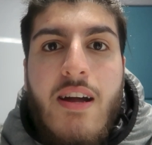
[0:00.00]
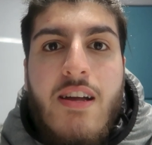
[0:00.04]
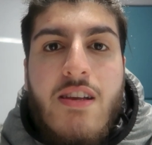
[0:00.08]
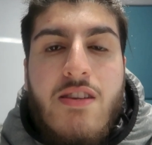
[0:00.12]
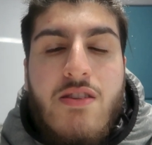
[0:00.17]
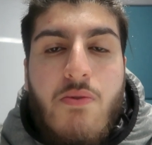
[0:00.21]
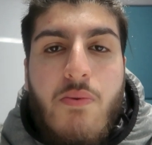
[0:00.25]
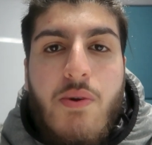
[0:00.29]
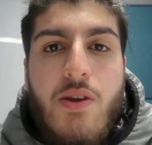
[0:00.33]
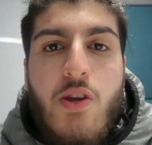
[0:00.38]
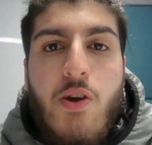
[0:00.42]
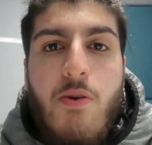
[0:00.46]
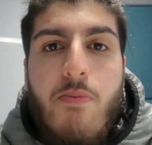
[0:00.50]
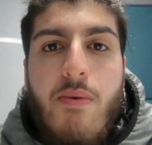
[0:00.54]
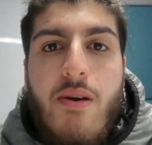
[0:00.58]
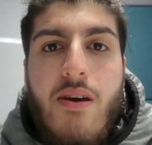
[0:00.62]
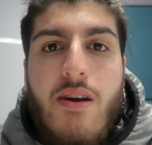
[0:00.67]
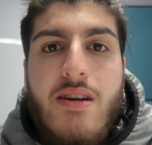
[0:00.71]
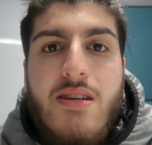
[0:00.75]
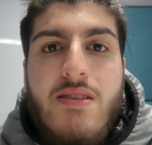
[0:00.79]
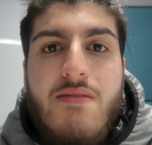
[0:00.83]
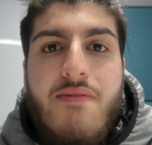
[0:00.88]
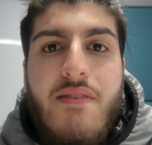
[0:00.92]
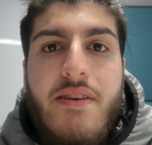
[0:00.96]
So when your
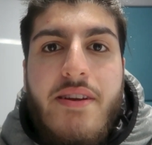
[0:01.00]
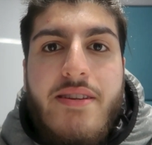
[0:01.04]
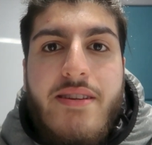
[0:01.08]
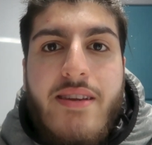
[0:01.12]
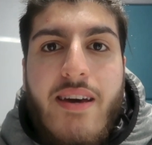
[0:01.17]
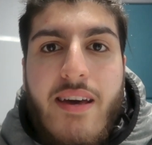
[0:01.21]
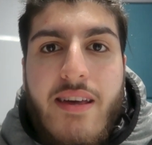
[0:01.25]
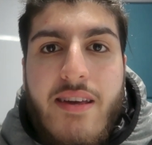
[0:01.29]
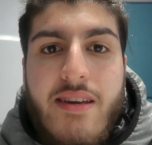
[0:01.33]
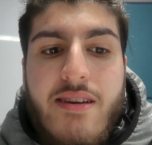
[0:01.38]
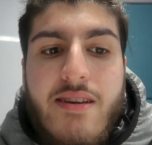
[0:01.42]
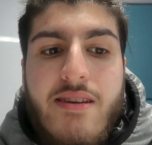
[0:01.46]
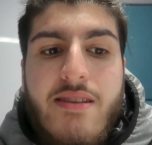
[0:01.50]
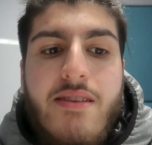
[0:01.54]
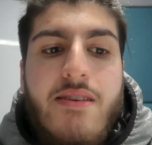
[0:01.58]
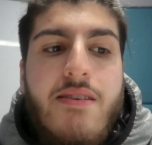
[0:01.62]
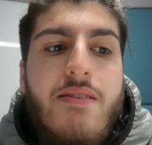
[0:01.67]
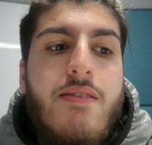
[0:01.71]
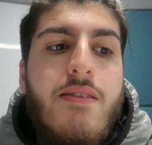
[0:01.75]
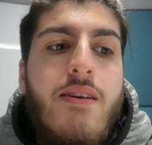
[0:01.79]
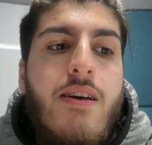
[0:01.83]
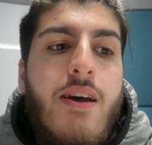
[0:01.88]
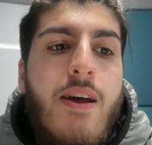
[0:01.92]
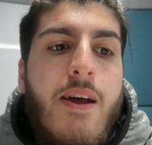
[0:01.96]
marker is very tired
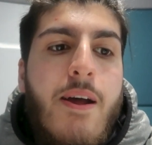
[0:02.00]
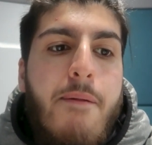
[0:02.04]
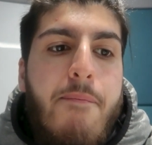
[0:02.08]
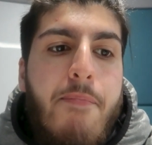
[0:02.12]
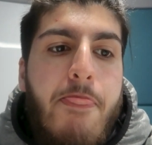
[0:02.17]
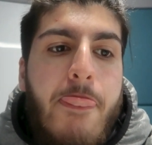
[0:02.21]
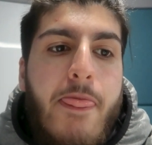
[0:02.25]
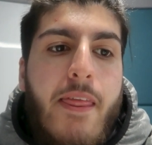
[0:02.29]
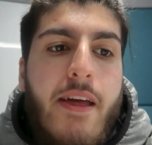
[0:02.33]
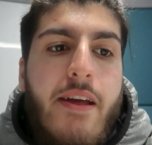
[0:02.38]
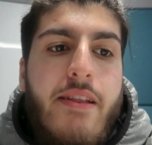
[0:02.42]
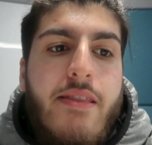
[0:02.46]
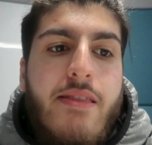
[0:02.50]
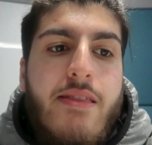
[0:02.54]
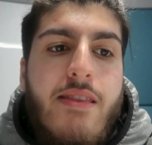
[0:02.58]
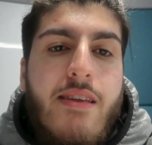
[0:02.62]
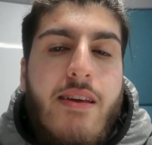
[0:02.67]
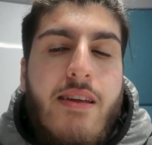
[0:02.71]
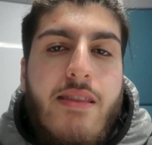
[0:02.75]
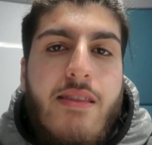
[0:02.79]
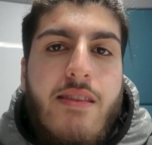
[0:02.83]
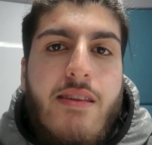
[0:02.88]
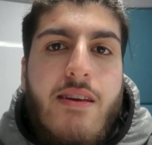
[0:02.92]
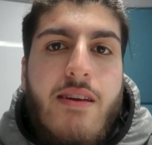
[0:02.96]
and
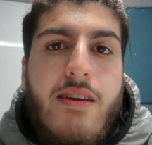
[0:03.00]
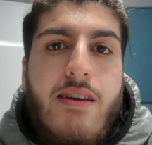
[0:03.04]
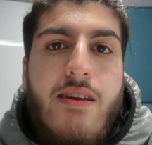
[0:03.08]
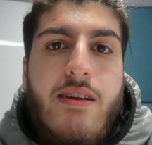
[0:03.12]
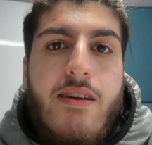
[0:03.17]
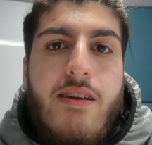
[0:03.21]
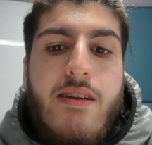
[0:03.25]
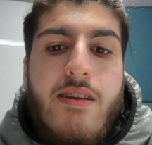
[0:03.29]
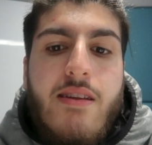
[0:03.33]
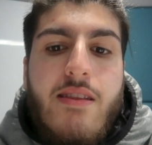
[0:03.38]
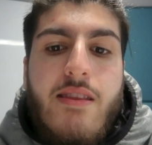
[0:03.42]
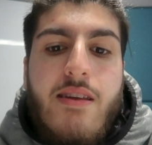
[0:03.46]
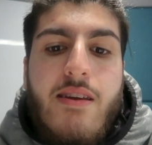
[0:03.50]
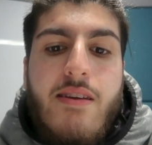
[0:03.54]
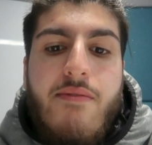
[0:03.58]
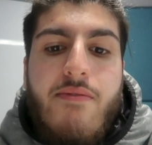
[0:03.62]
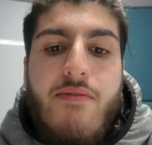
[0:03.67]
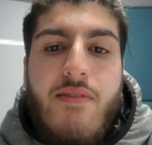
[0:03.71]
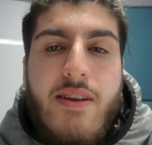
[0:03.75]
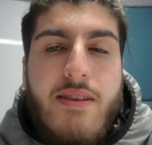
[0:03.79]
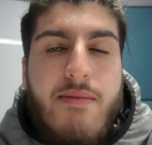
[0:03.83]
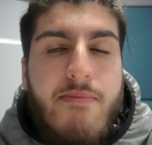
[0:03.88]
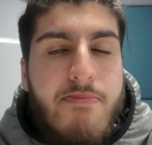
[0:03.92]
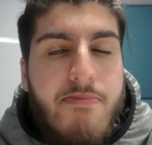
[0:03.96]
they've
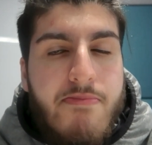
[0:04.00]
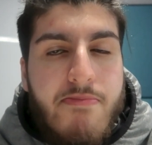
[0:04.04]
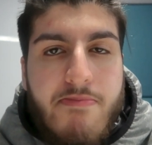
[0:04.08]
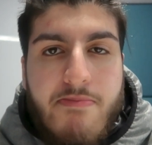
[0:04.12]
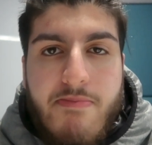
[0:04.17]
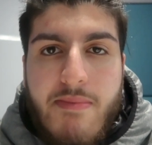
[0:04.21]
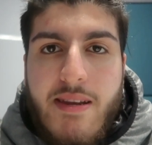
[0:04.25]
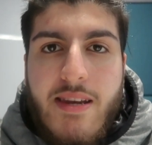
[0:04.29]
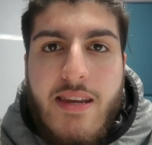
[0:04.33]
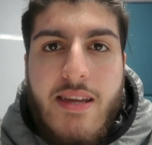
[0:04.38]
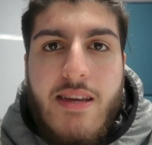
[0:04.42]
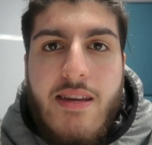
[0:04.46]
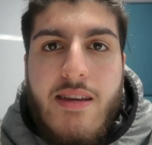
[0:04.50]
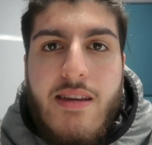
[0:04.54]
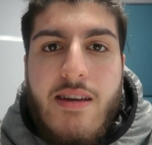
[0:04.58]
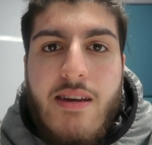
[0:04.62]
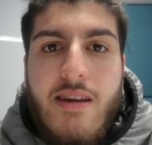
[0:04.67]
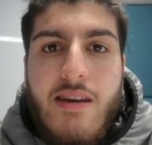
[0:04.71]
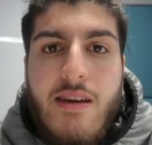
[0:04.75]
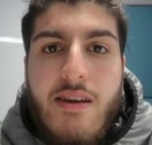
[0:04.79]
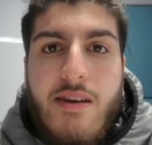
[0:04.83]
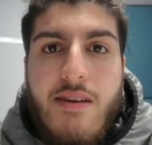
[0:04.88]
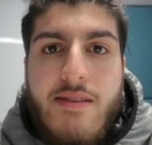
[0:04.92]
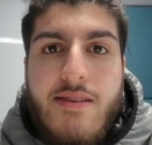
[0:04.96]
read
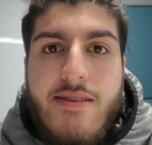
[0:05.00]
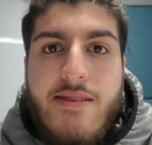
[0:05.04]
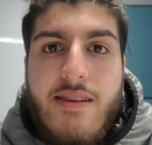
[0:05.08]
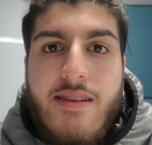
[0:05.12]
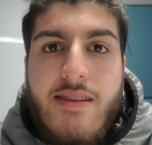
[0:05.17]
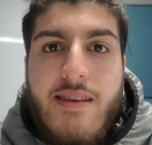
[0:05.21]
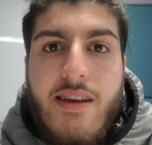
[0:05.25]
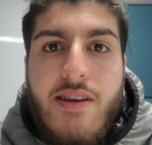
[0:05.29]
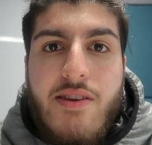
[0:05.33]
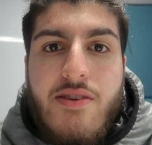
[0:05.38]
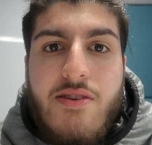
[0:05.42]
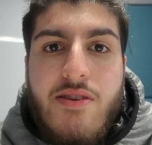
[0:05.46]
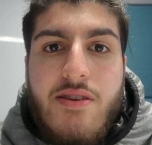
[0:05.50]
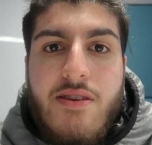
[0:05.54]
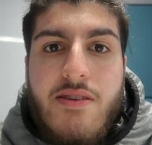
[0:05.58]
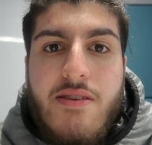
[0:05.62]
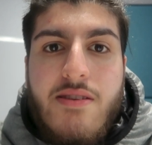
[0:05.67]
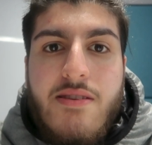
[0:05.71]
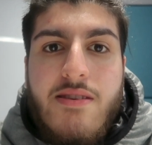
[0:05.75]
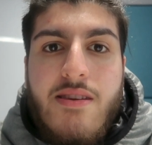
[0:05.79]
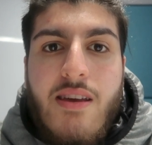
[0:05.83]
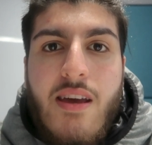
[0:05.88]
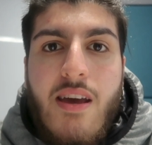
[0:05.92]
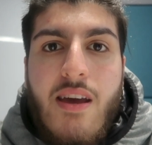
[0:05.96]
many
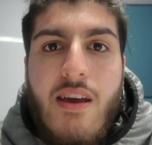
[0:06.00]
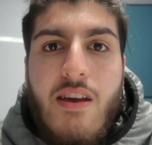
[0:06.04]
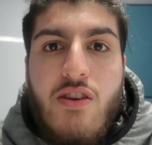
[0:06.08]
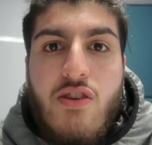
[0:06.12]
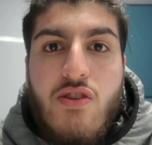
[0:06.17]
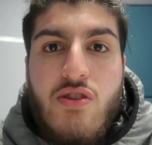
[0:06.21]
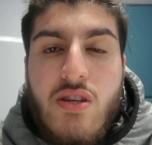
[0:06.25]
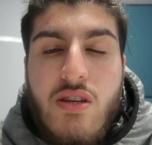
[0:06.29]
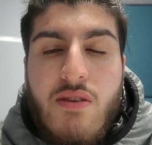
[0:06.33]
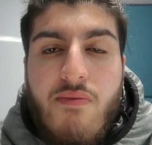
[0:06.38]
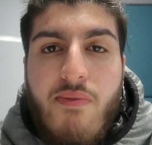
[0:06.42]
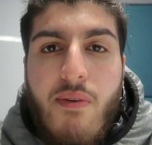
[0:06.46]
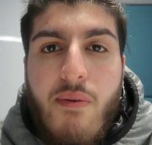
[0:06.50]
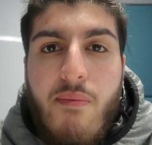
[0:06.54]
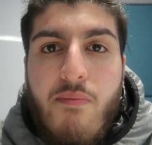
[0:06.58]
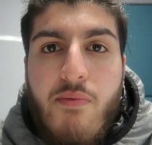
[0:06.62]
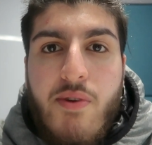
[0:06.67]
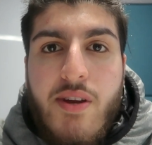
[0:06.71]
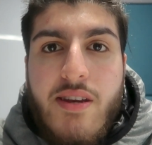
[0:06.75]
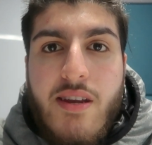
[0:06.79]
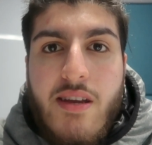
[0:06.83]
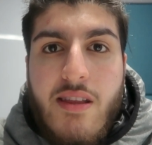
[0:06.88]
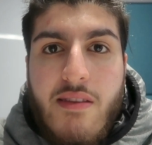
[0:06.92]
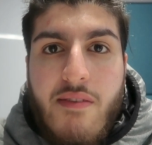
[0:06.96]
dissertations, just from
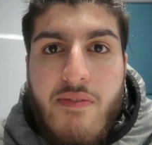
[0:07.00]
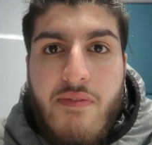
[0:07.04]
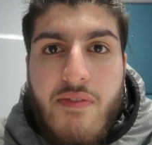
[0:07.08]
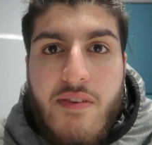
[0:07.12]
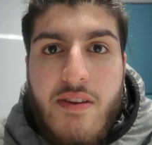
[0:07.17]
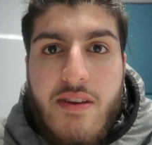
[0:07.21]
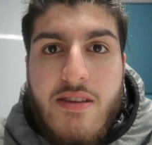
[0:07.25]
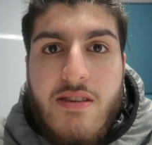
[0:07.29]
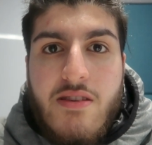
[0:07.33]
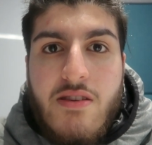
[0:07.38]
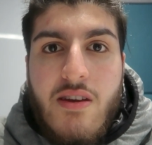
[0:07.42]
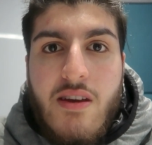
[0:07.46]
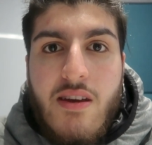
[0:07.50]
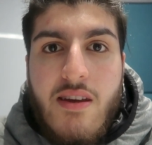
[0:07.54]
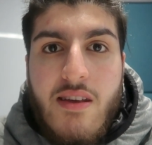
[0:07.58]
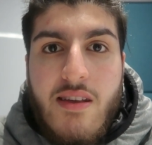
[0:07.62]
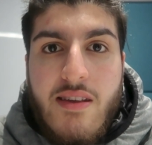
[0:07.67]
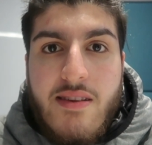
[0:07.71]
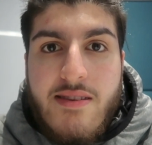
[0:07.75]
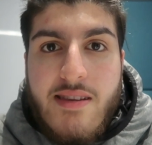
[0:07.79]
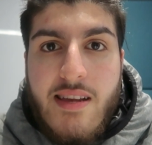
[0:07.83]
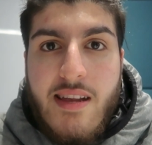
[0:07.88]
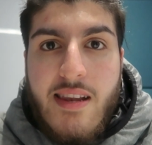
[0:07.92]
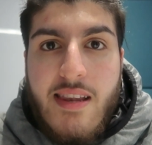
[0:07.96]
reading the first
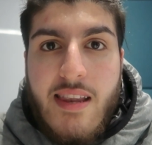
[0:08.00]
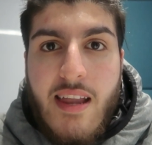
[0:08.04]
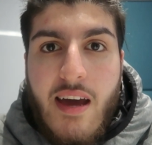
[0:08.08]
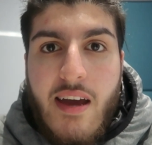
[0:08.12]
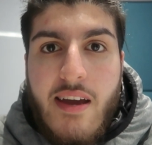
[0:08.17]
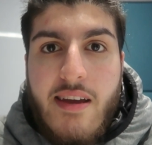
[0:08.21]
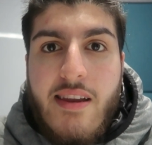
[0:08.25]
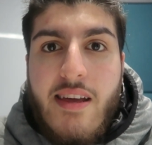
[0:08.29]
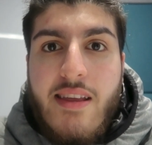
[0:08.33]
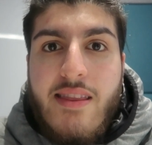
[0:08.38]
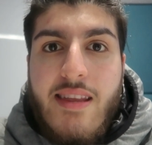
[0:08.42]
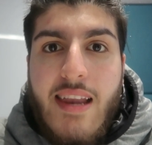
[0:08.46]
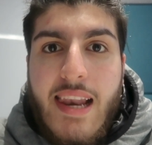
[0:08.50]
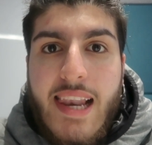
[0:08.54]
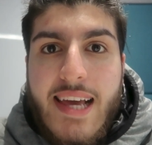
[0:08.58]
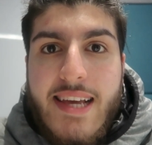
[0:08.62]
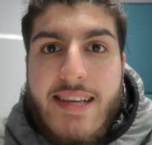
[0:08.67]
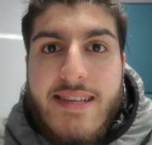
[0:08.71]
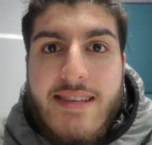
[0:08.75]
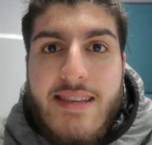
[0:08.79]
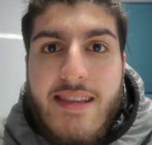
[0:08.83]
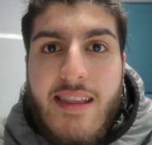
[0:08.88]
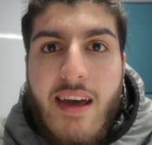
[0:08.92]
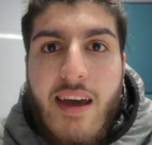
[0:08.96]
line and the
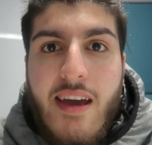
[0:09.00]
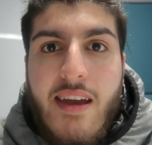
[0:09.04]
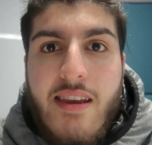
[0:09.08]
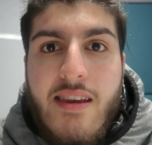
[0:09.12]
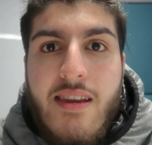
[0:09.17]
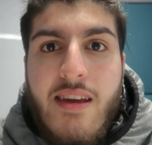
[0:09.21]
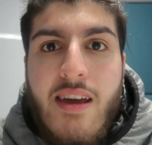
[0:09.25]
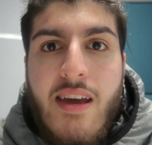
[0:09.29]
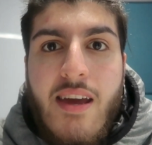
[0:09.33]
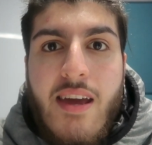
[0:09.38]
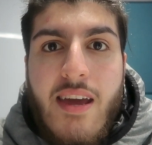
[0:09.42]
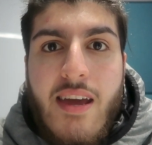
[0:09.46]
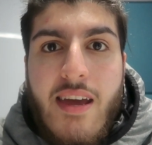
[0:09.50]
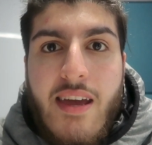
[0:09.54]
last line,